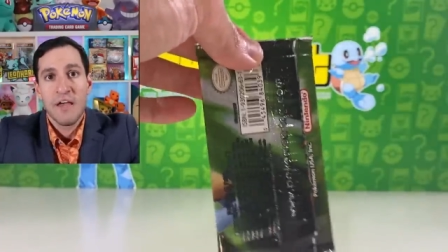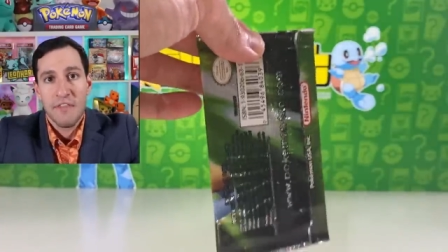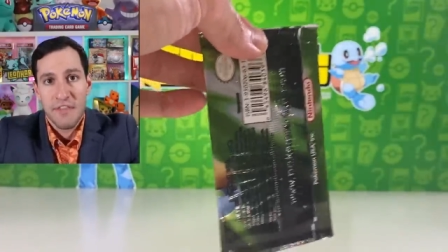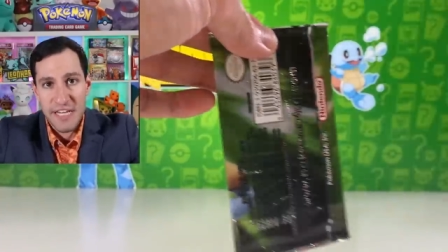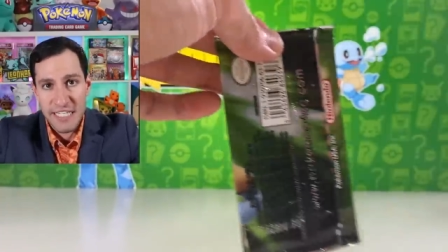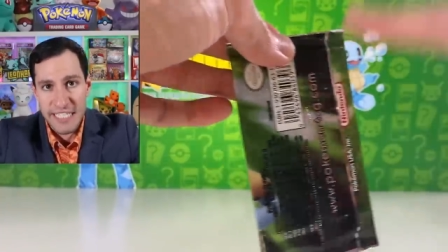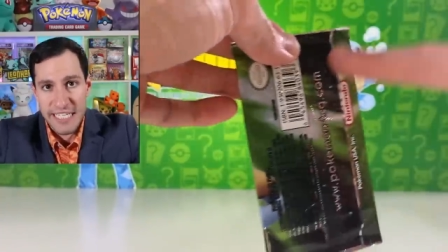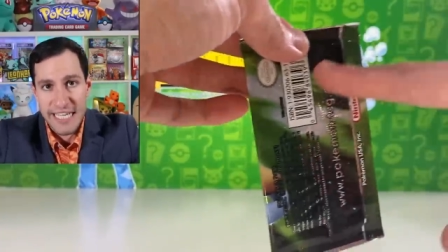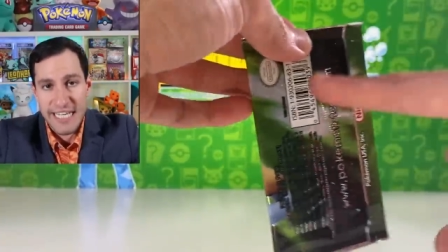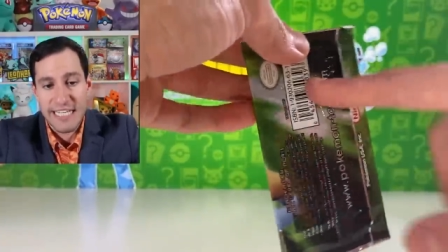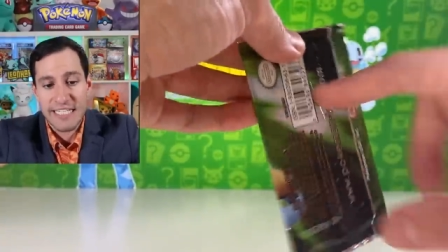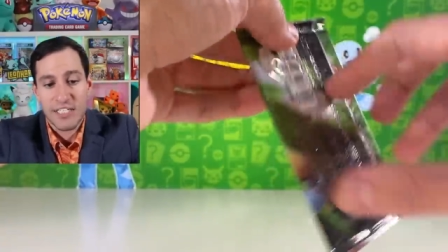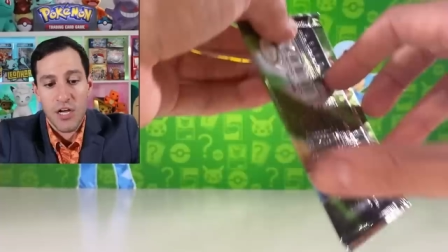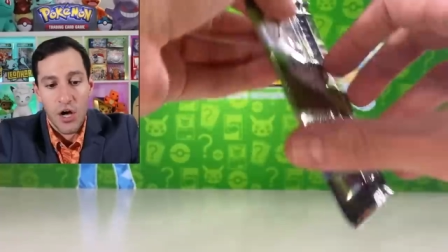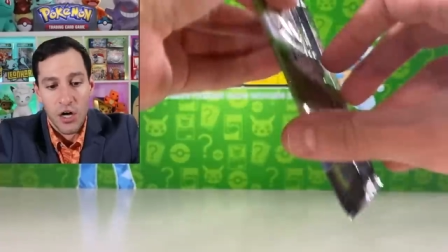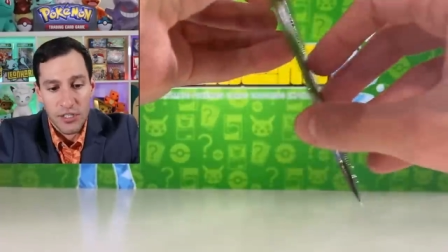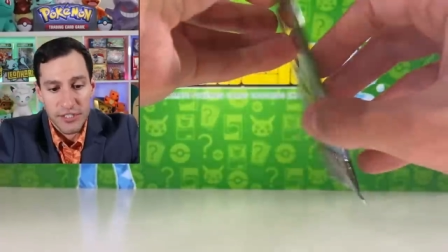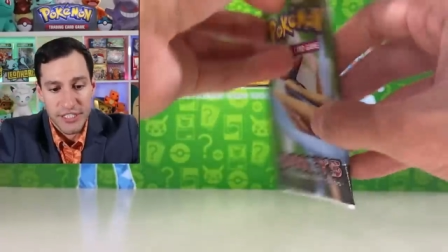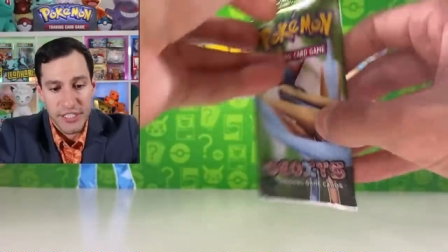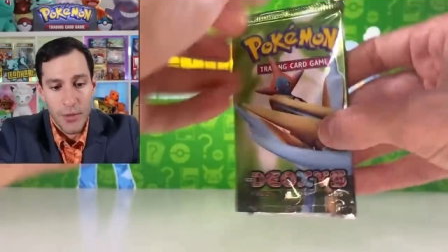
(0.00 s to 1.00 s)
this is
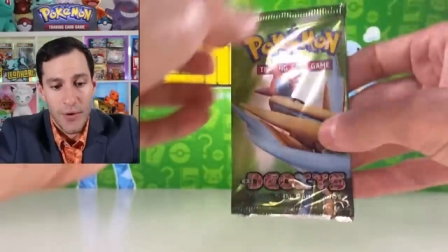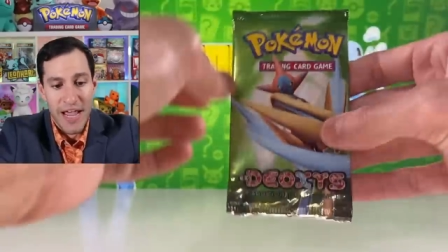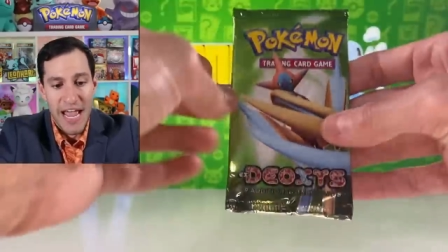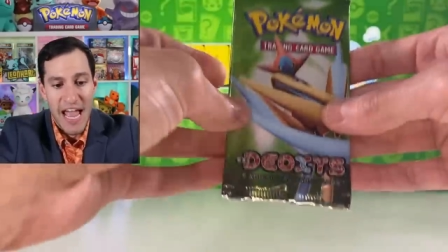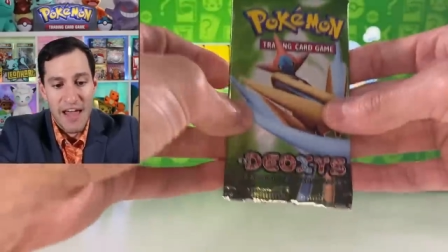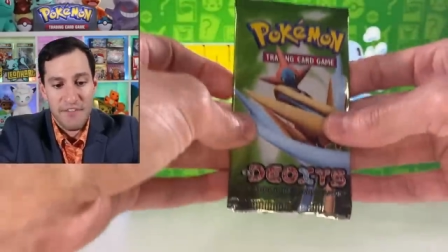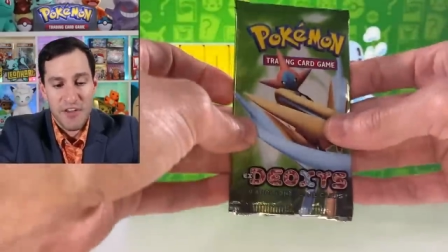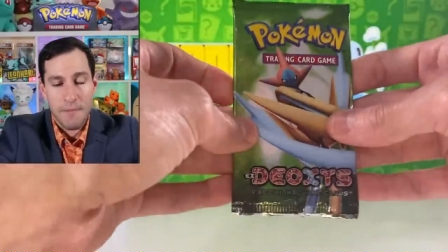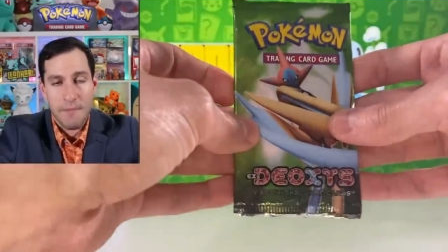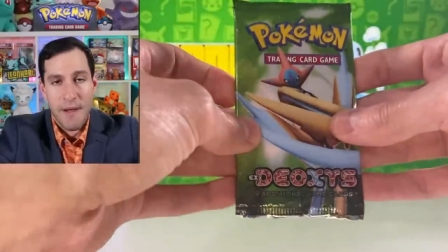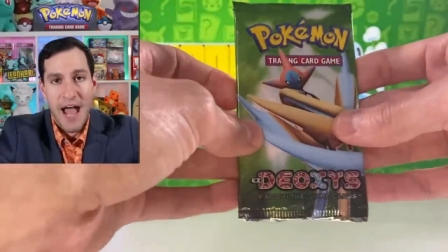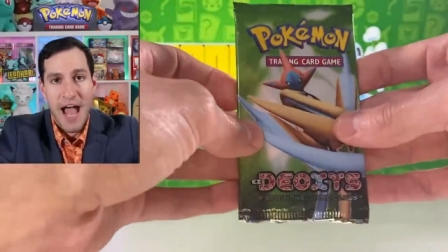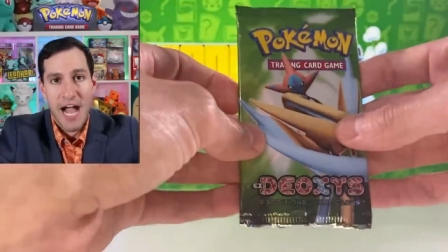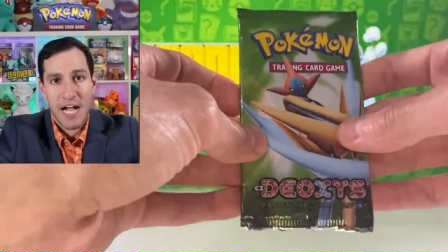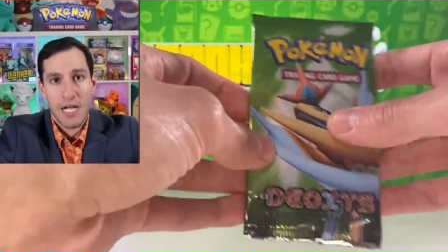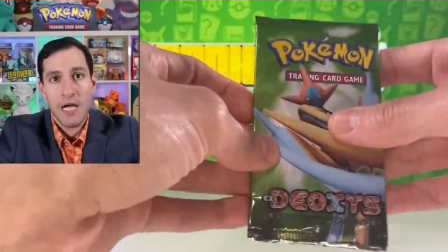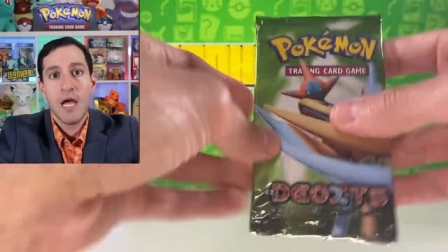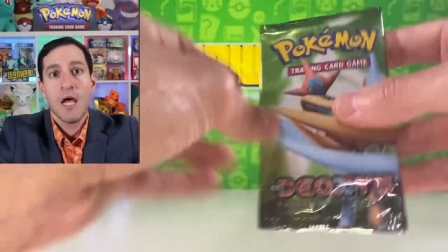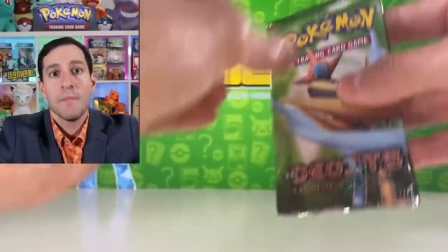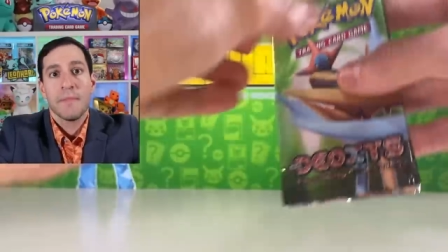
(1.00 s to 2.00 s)
also a heavy
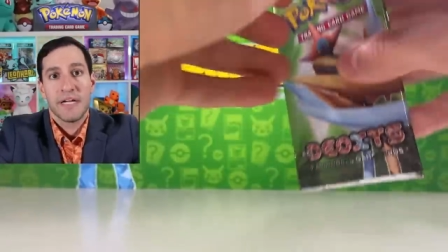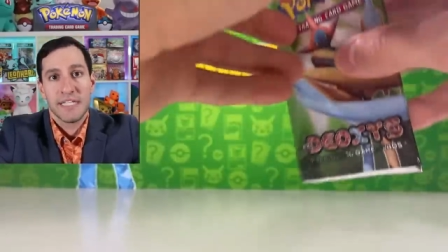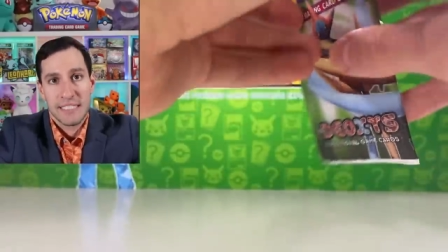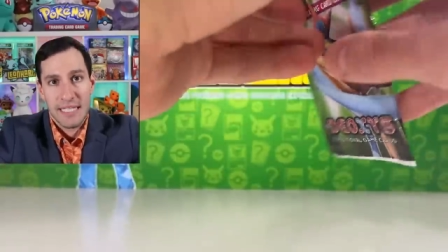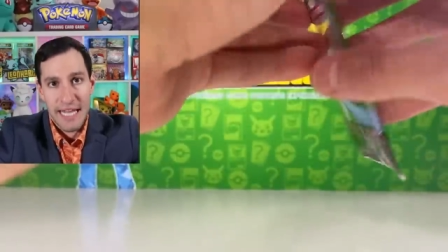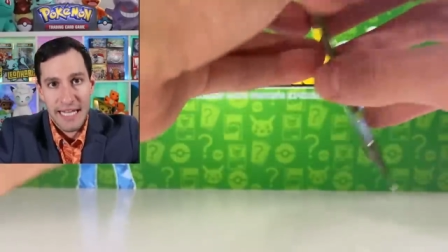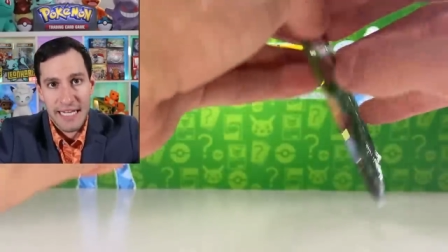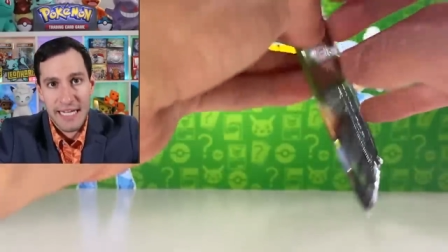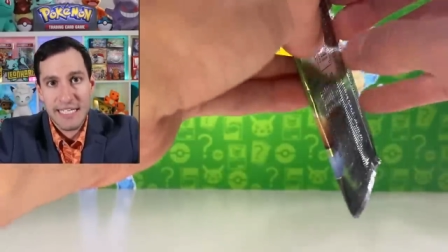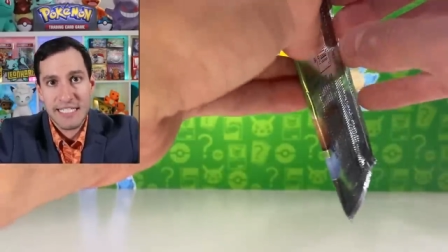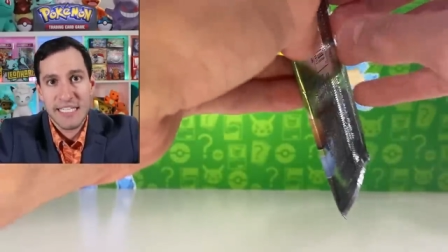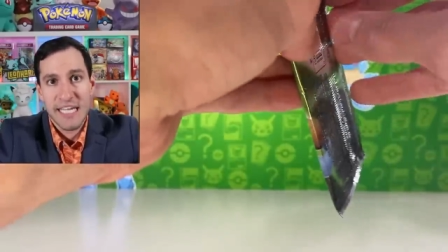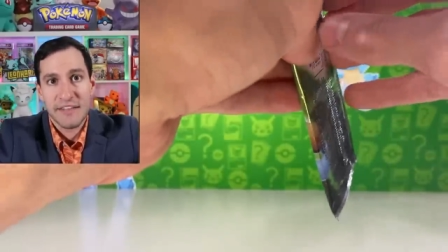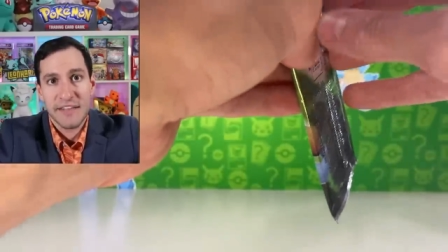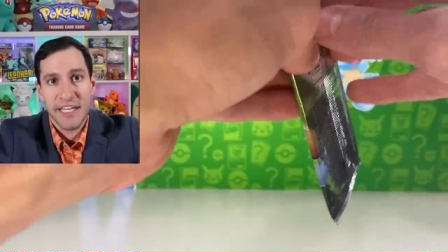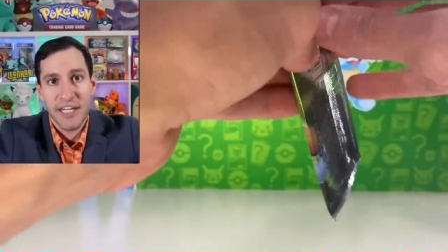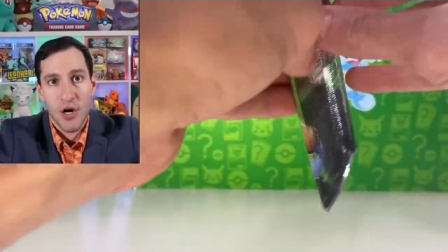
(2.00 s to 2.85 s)
pack because like I said,